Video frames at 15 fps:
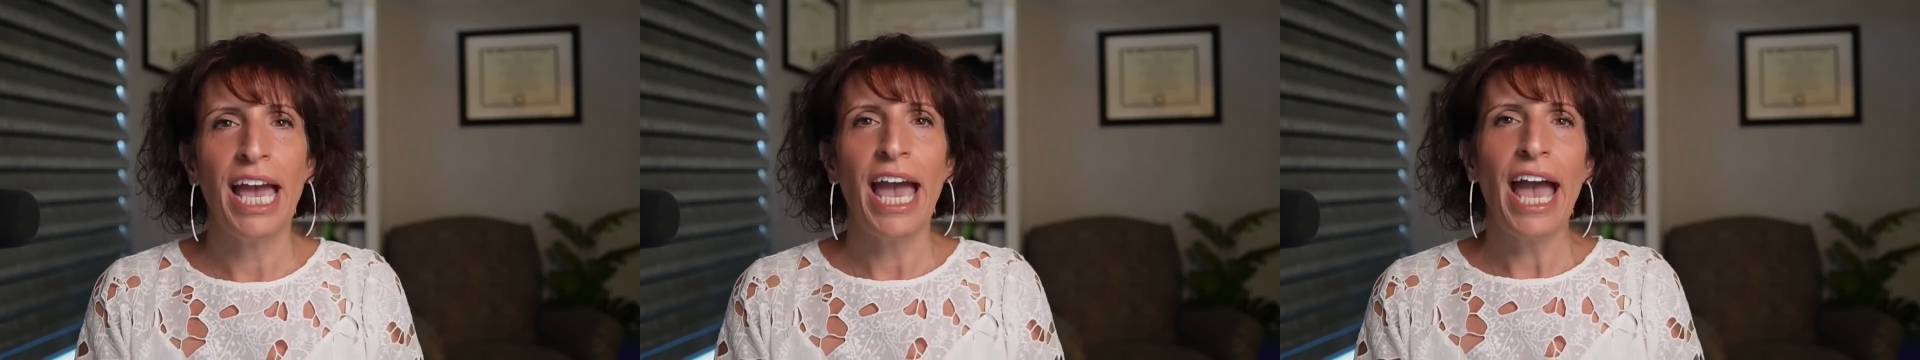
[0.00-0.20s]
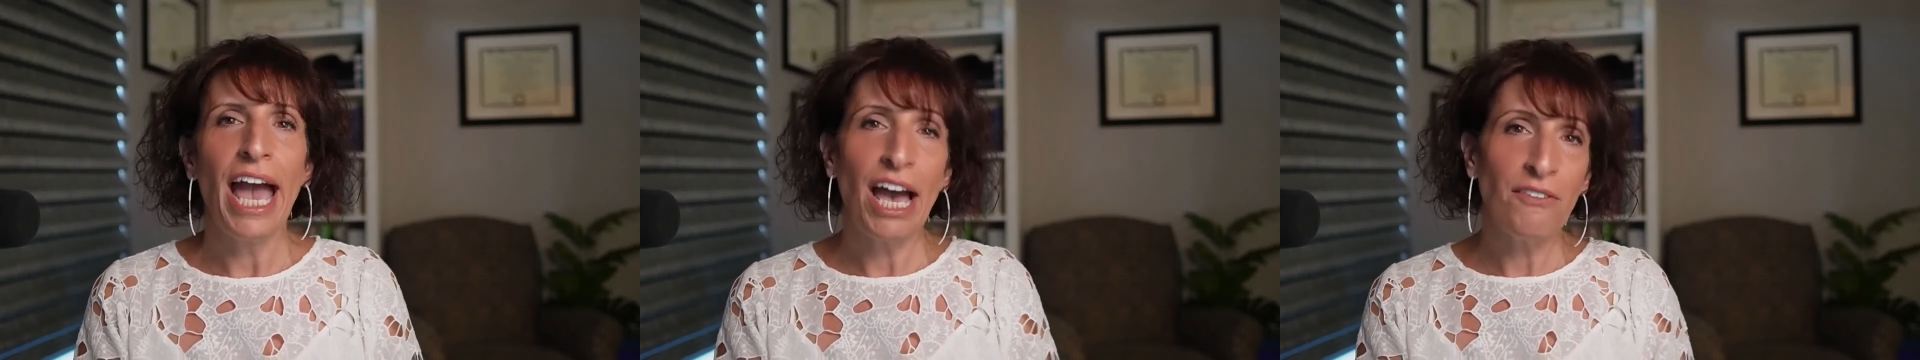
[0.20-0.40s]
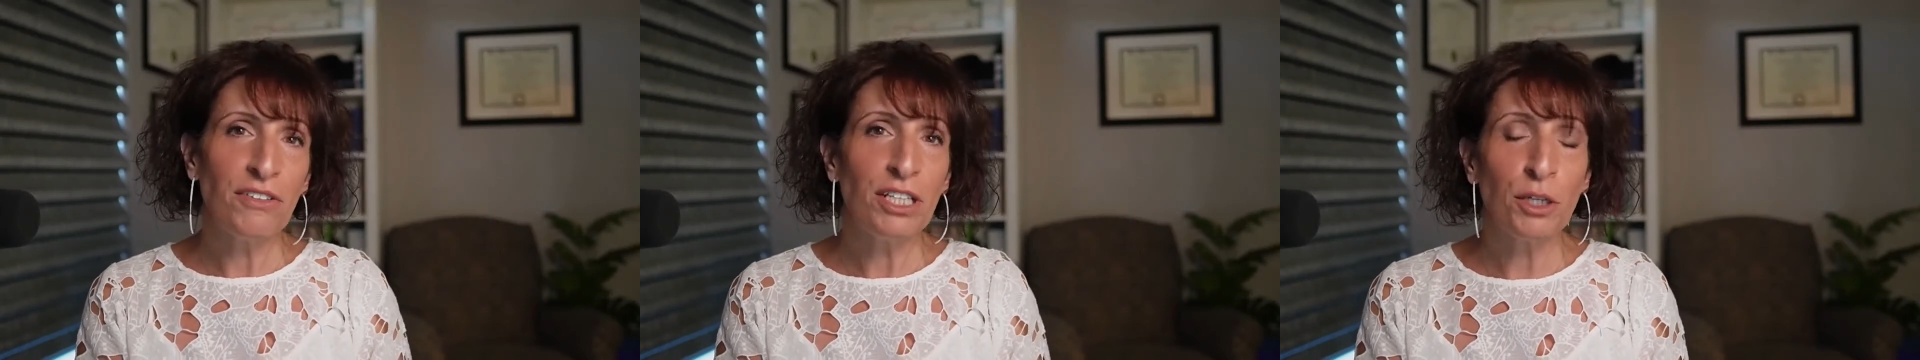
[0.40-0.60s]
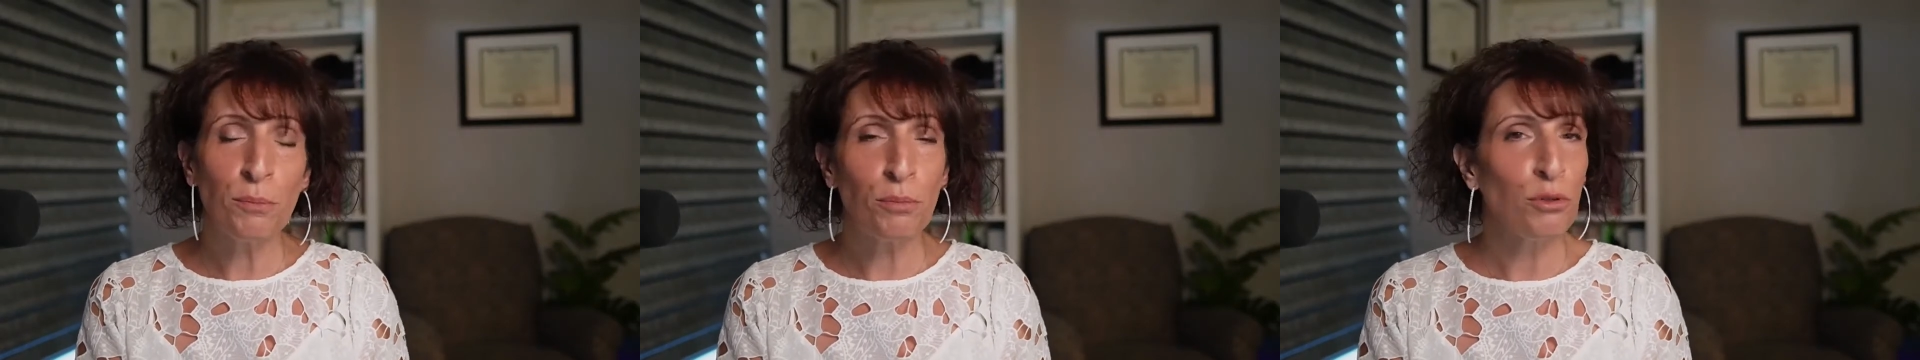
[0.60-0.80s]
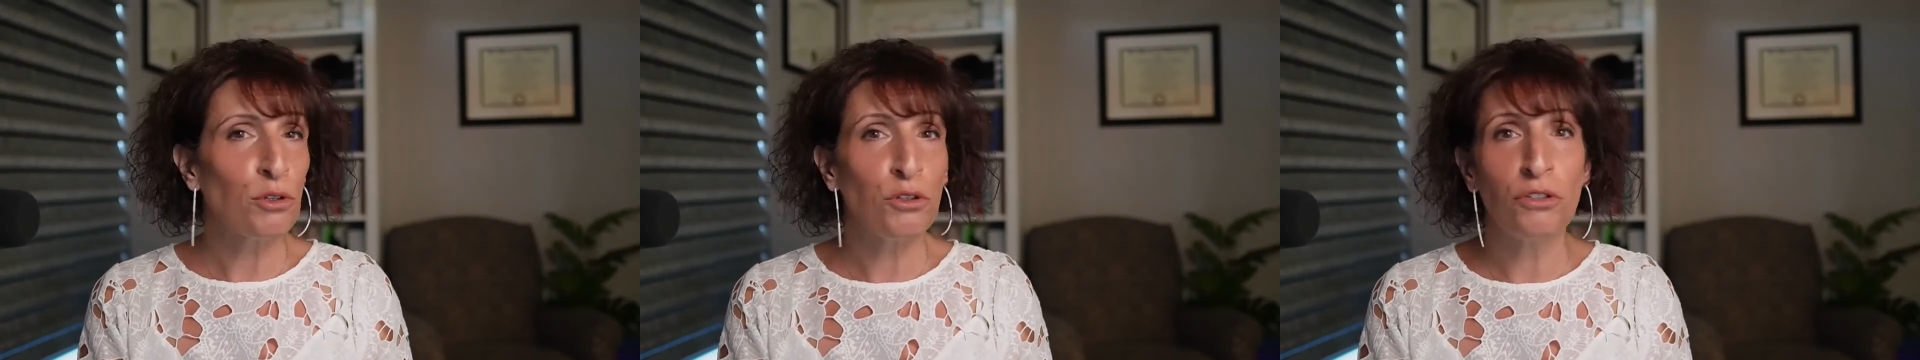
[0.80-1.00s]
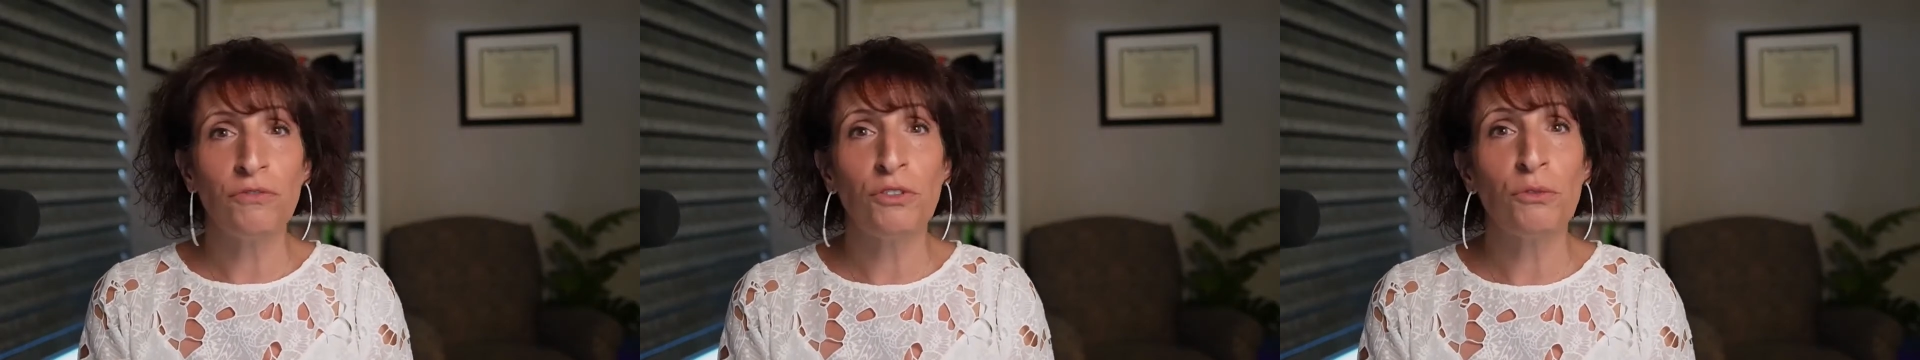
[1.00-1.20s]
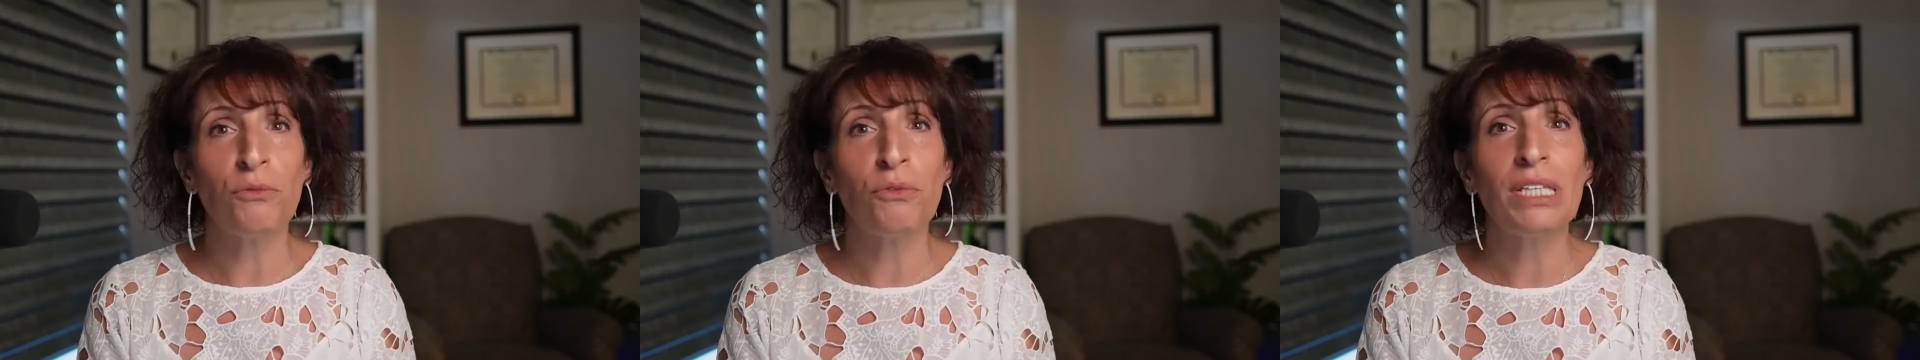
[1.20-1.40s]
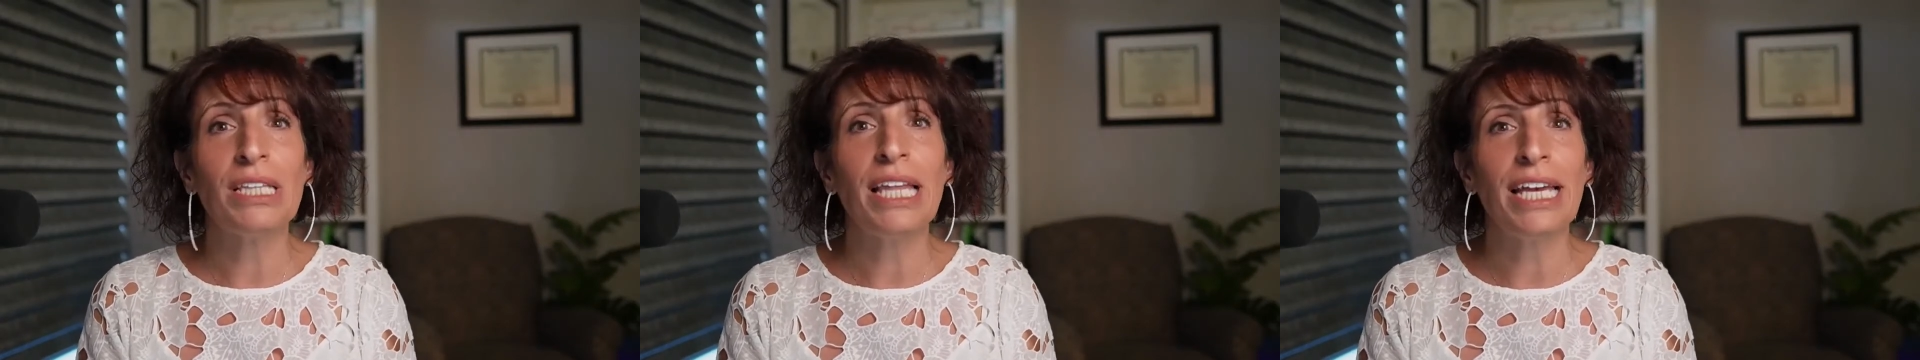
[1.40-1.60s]
having improved
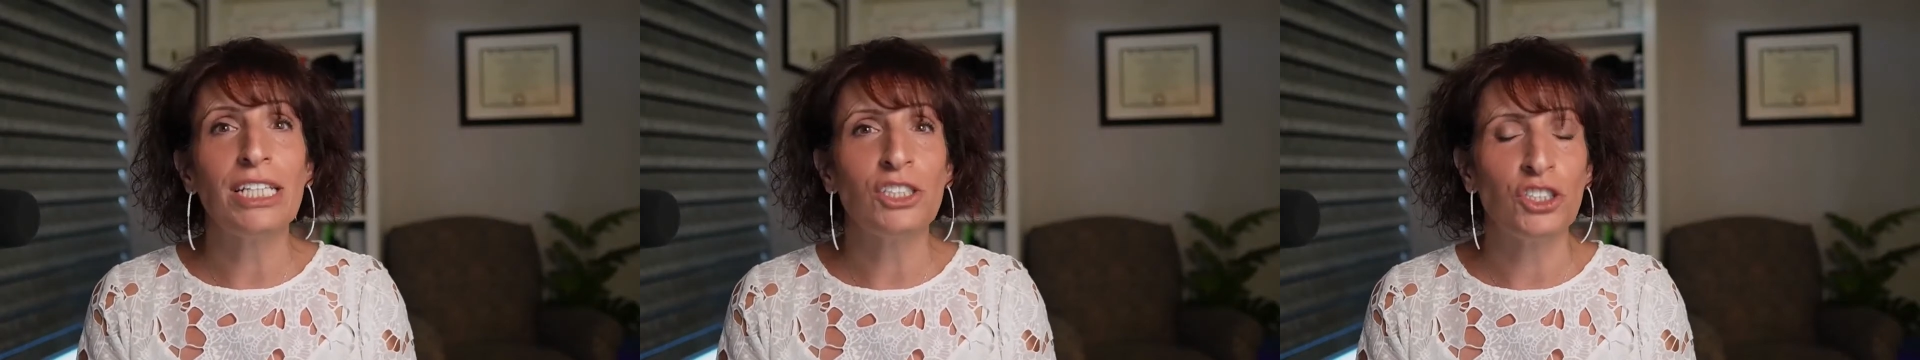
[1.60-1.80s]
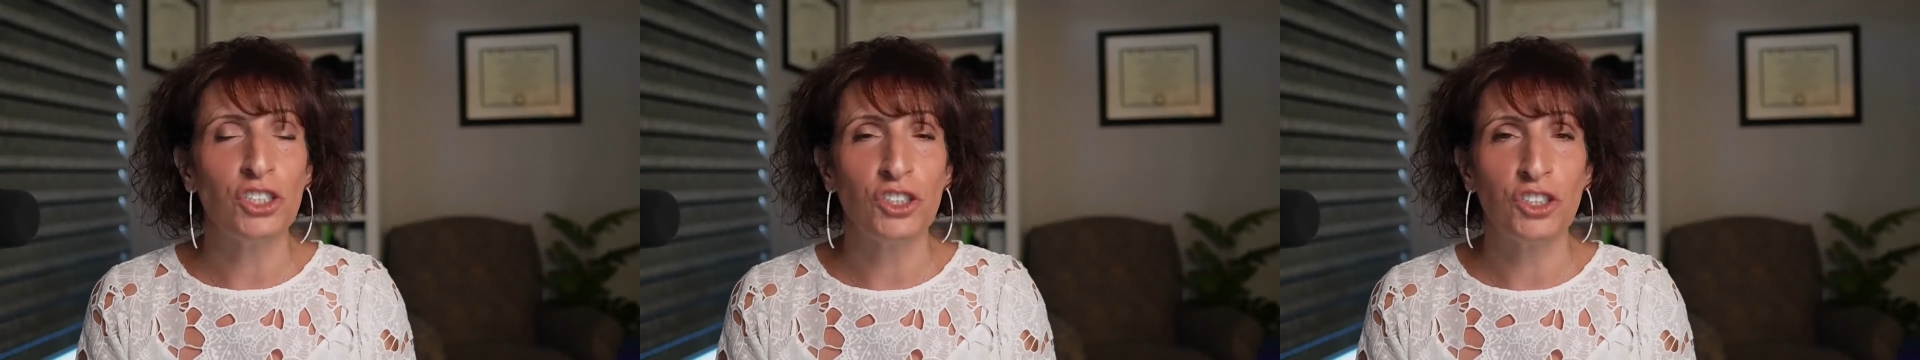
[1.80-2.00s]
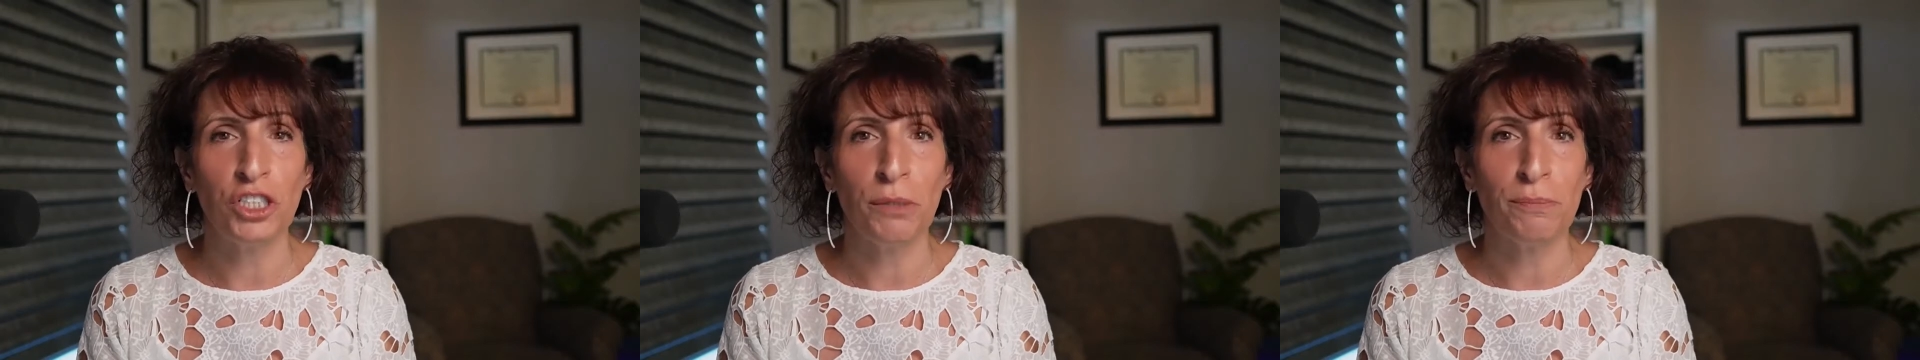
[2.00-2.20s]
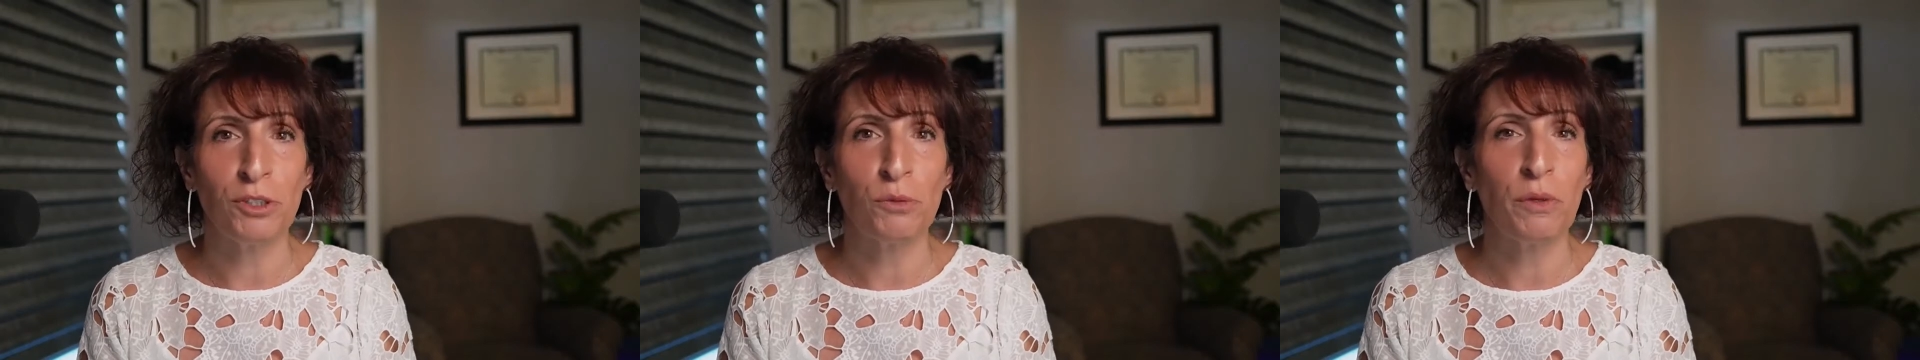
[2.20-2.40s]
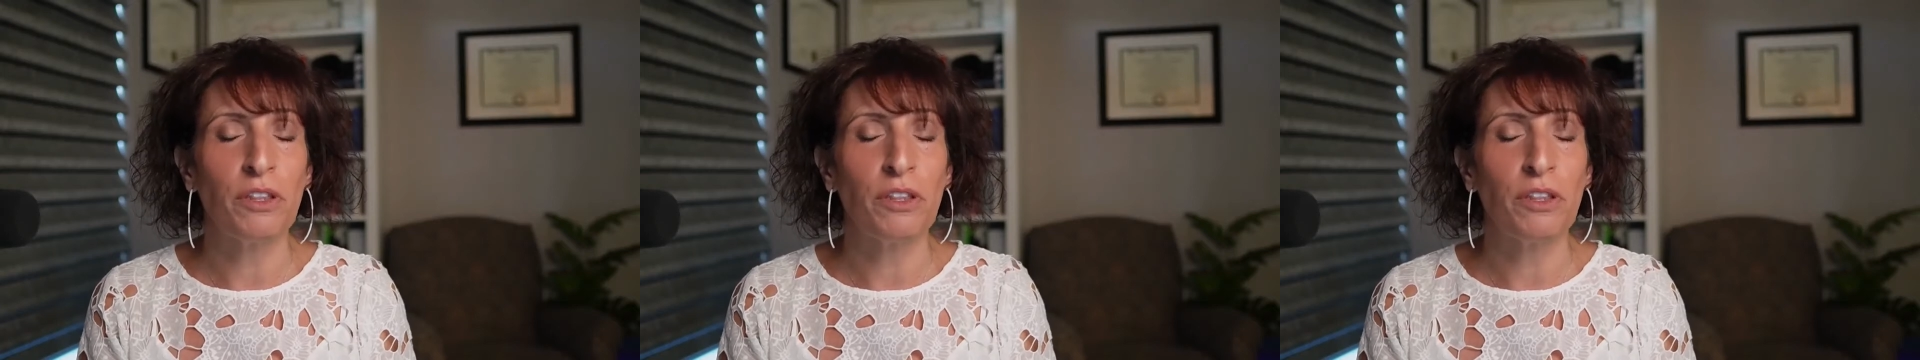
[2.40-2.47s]
relationships